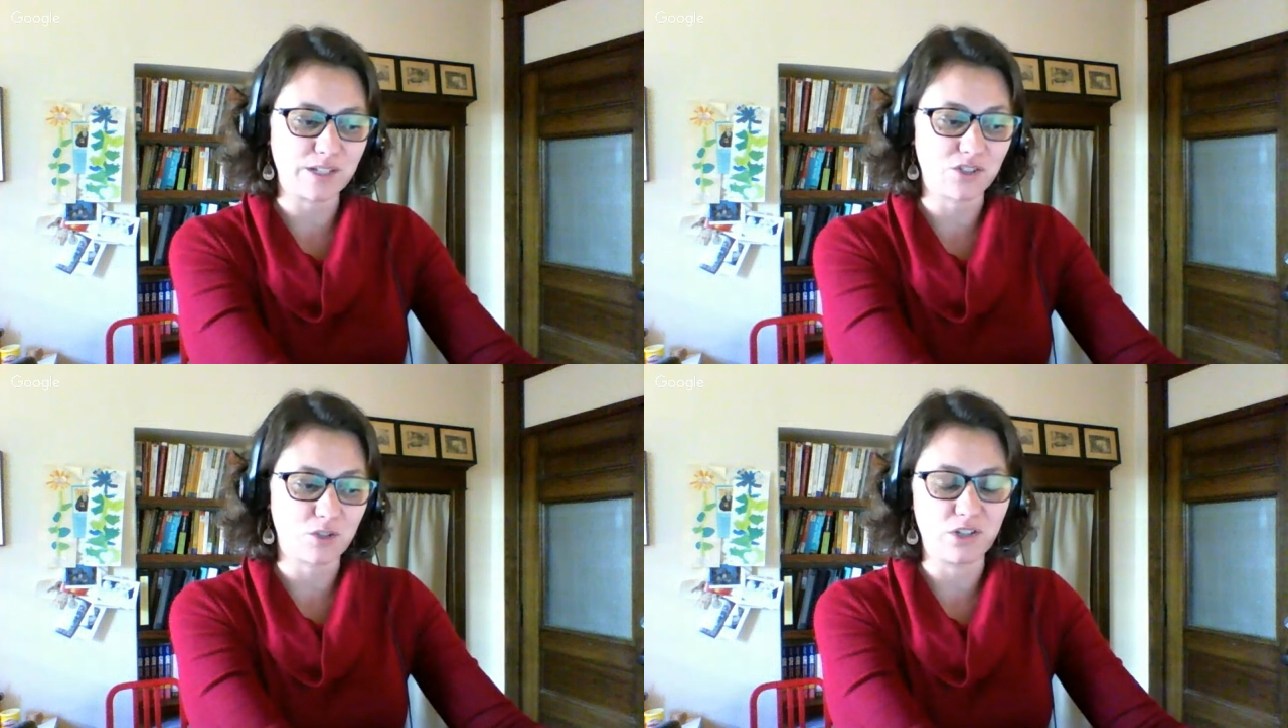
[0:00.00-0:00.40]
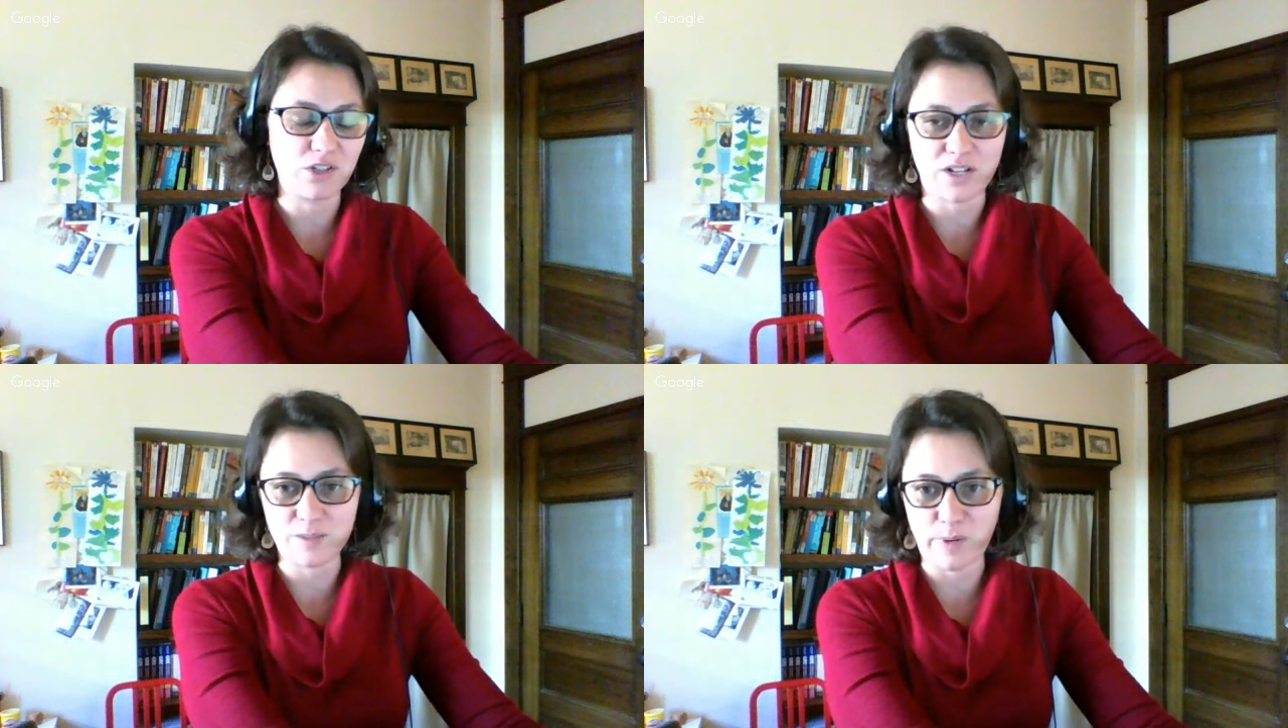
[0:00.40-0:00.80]
is to be
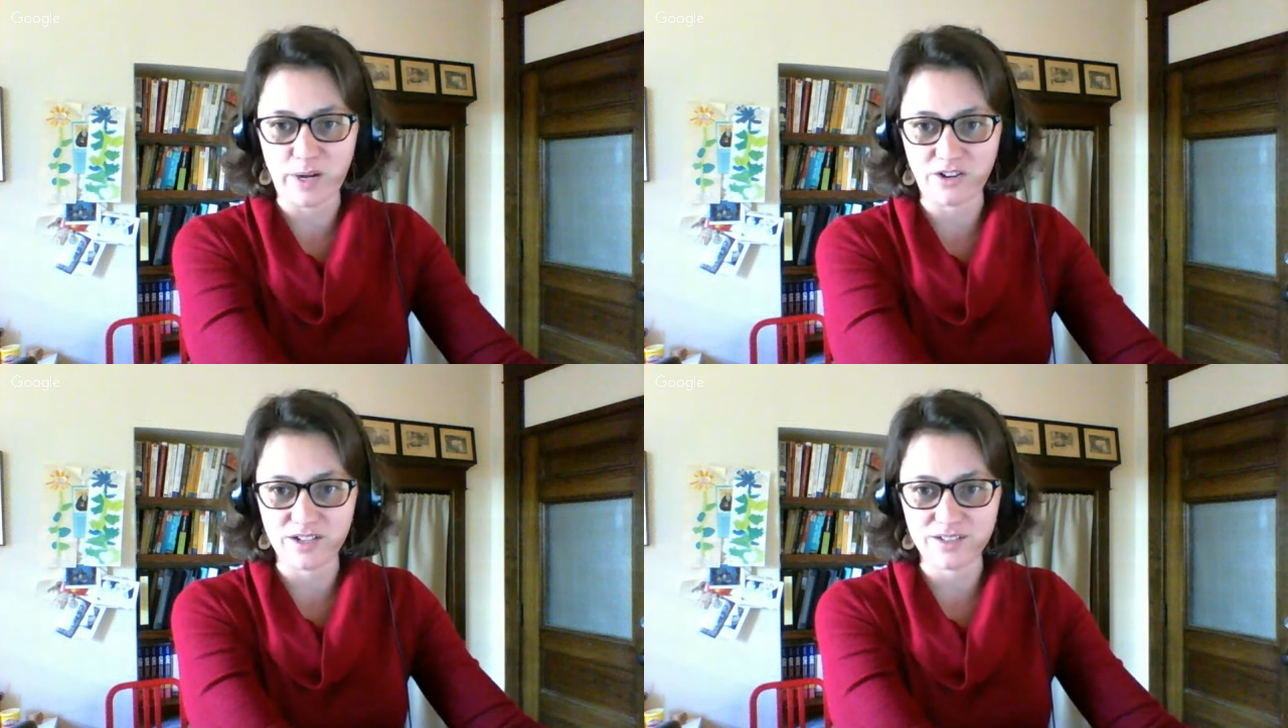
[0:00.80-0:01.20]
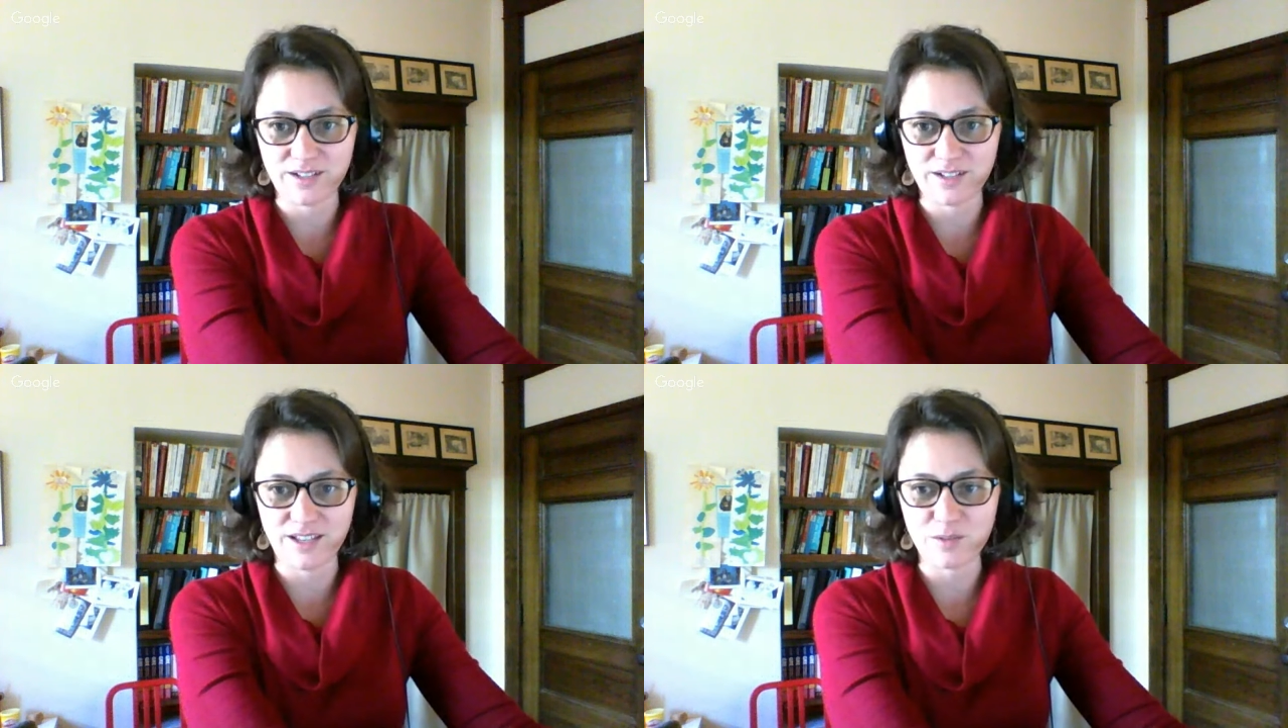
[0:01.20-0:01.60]
transparent
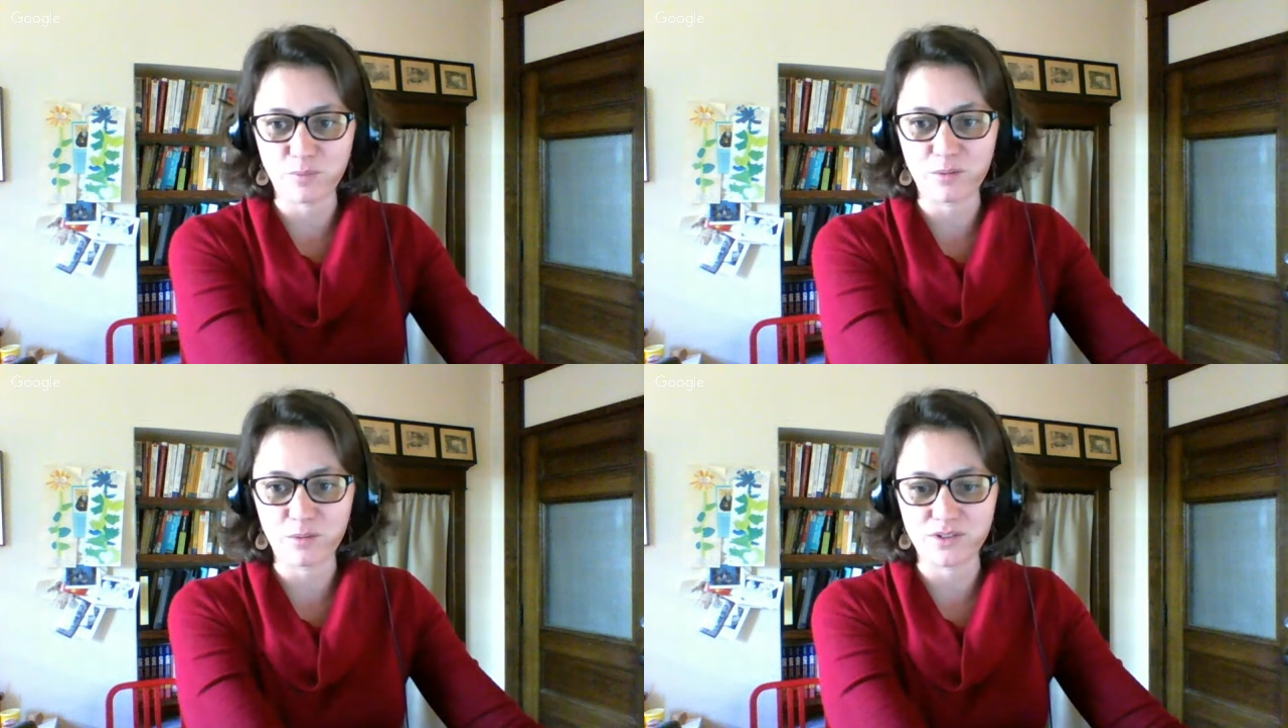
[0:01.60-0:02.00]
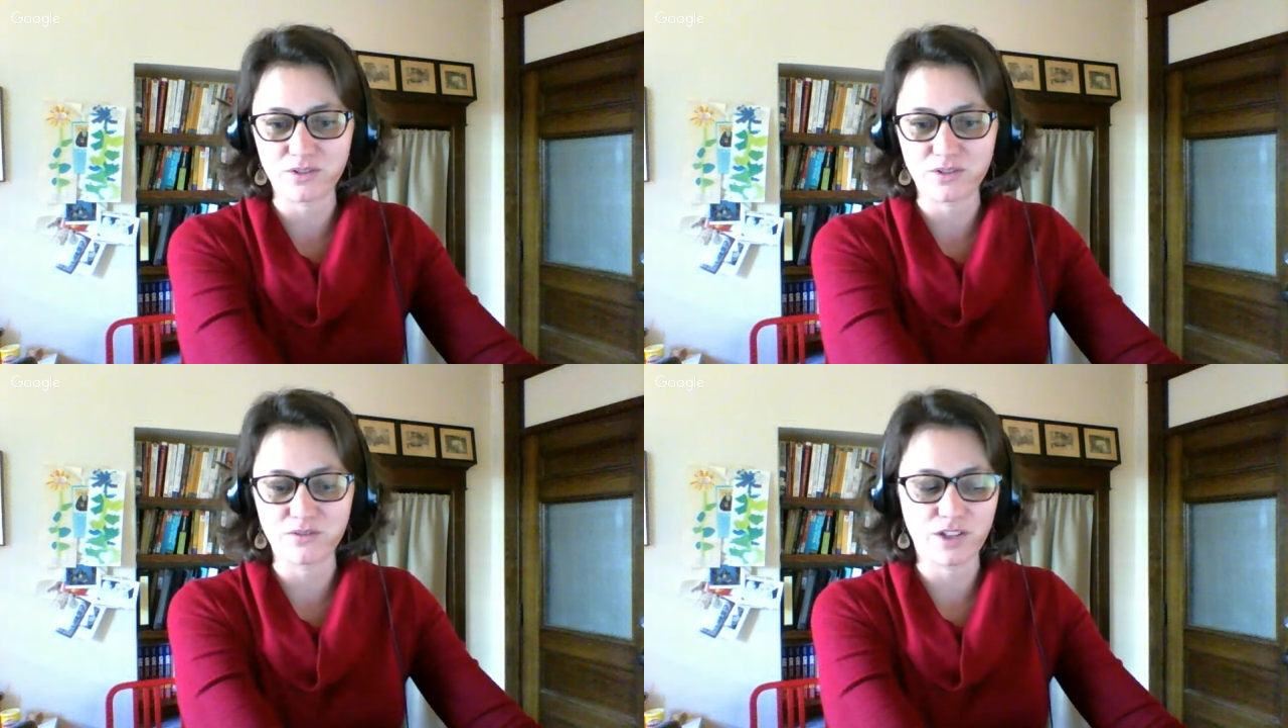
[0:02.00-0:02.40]
and then to be able
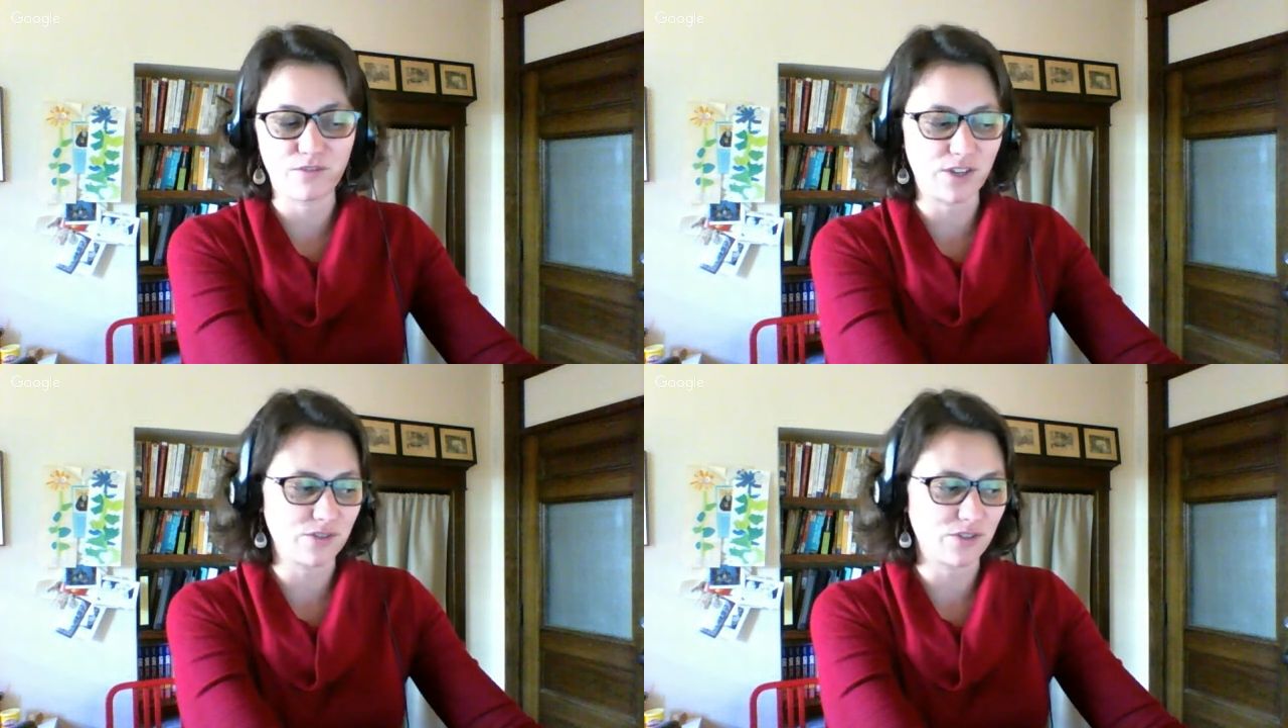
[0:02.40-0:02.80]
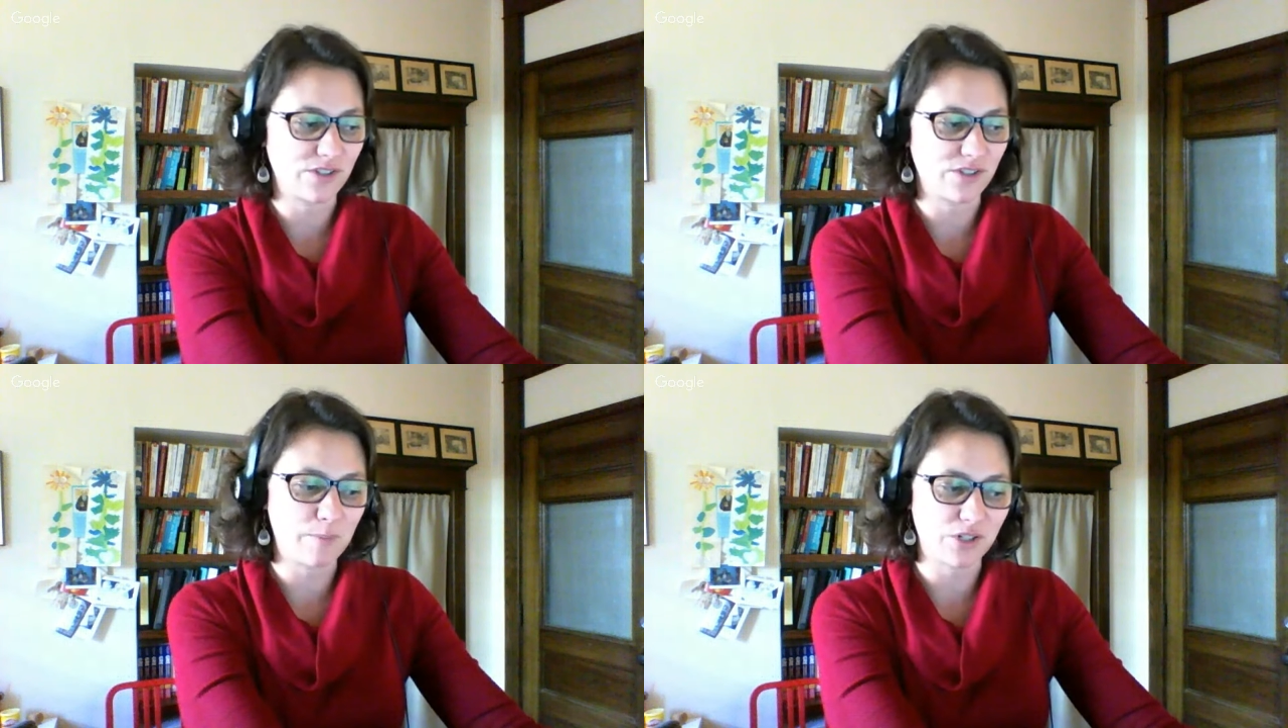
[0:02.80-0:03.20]
to give users
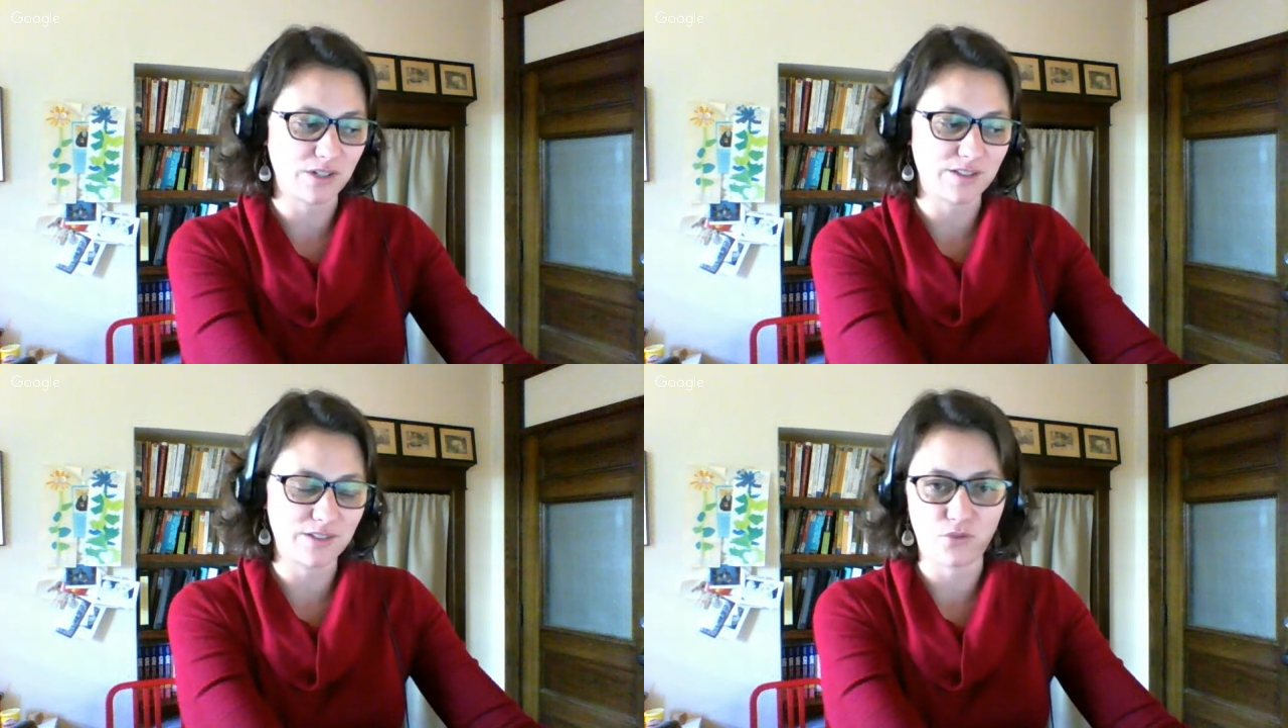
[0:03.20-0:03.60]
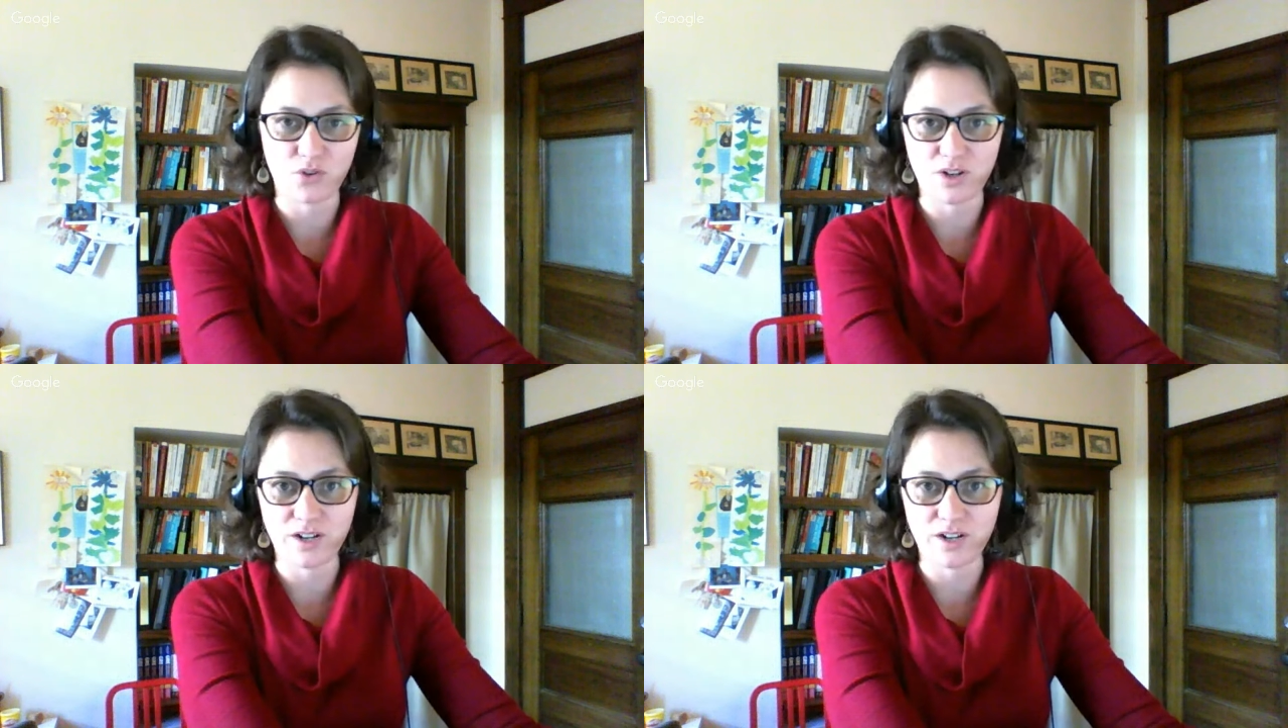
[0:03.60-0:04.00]
options
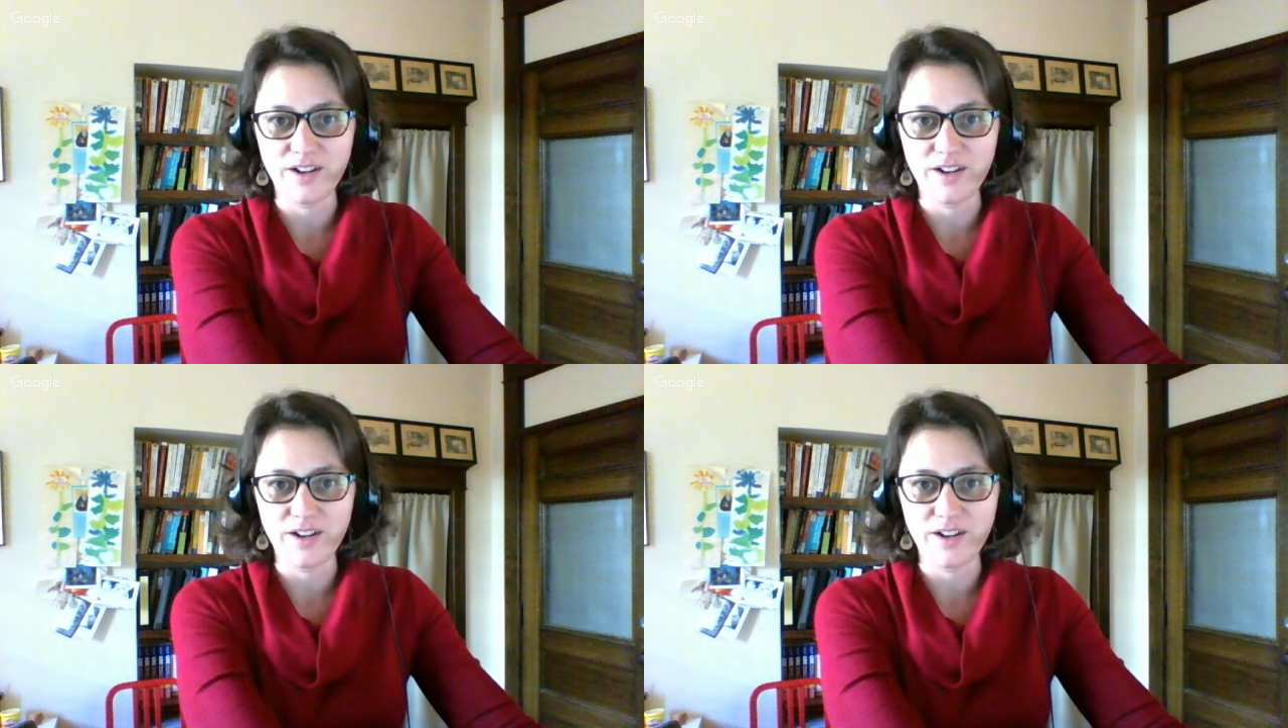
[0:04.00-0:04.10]
for